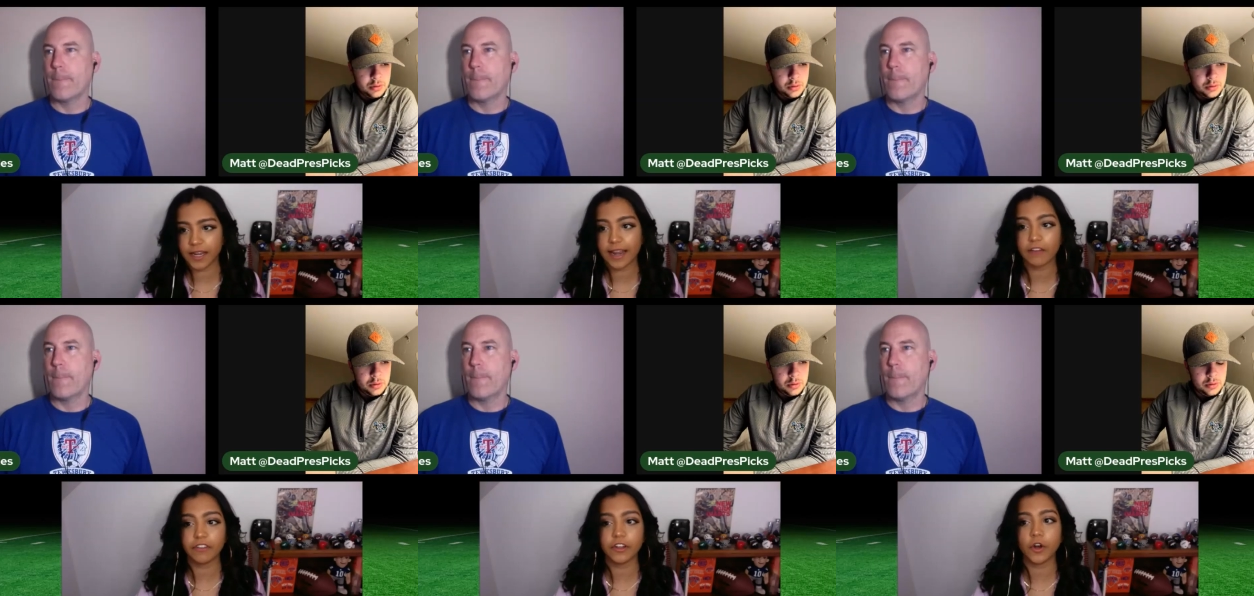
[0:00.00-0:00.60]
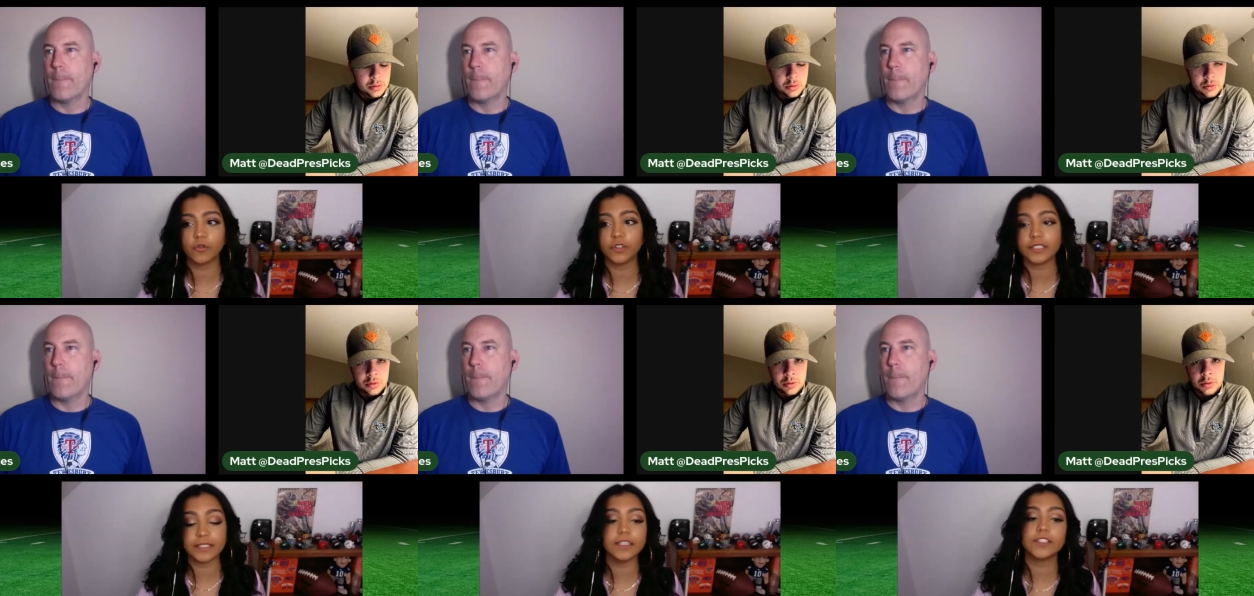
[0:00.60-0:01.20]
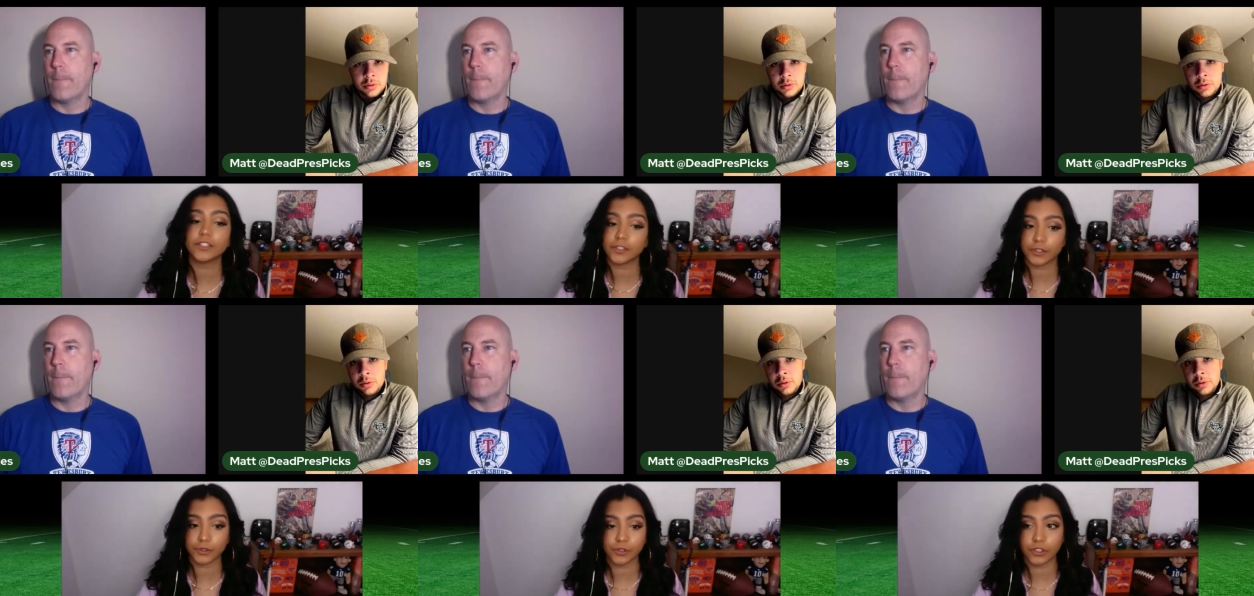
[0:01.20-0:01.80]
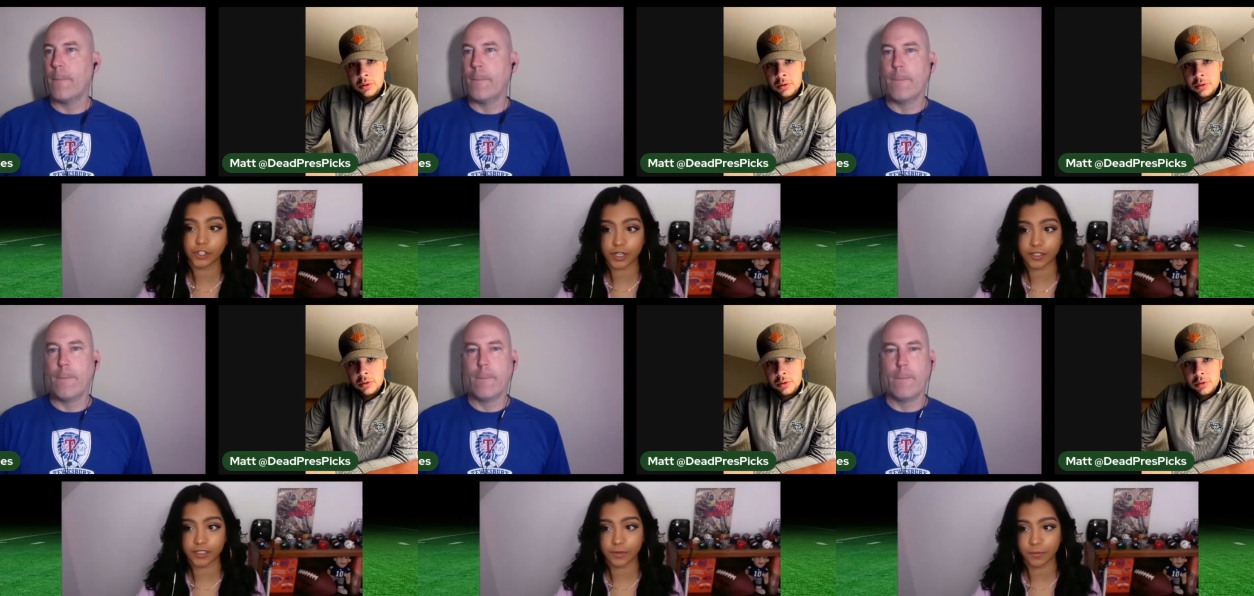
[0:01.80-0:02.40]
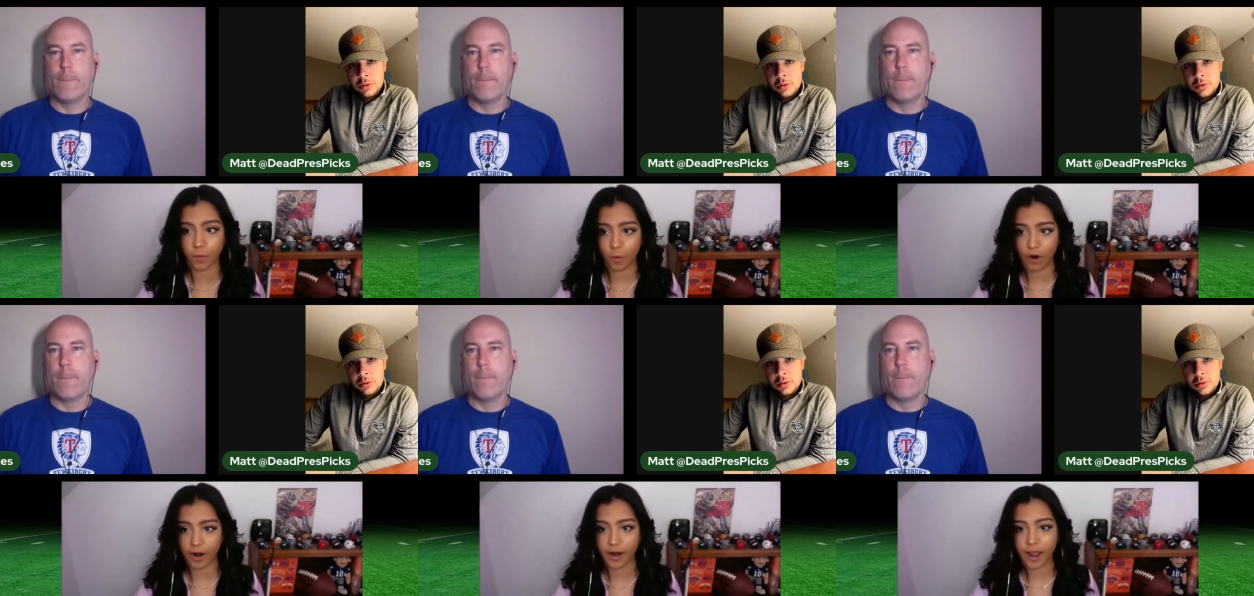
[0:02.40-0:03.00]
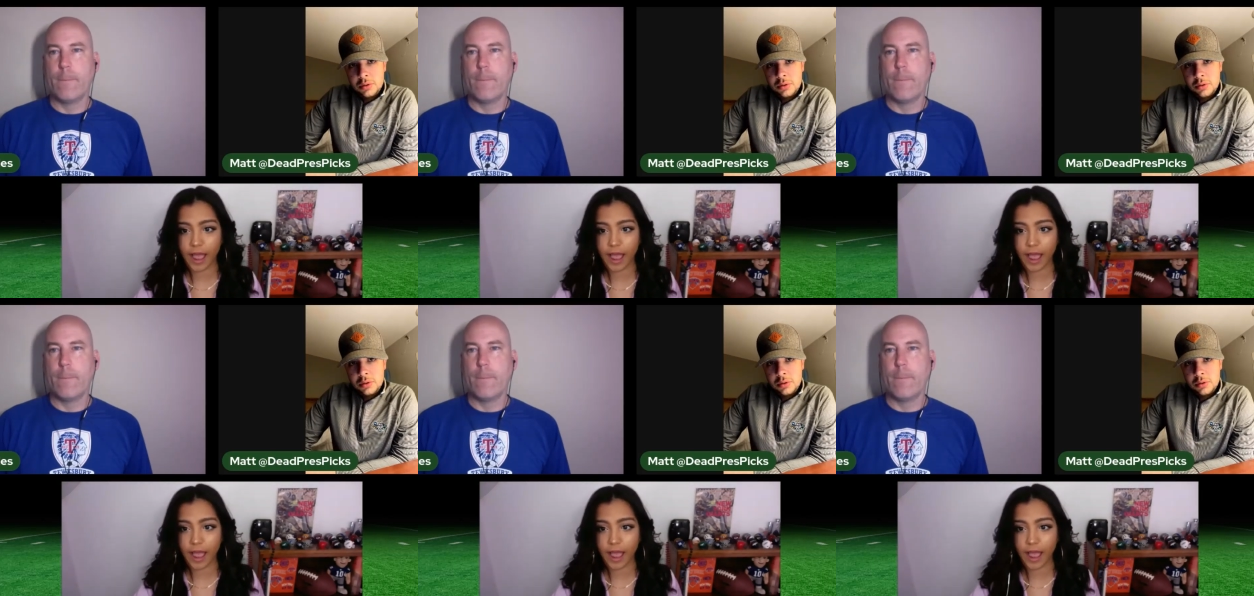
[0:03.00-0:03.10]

Speaker 1: Now, Villanova did just lose Justin Moore,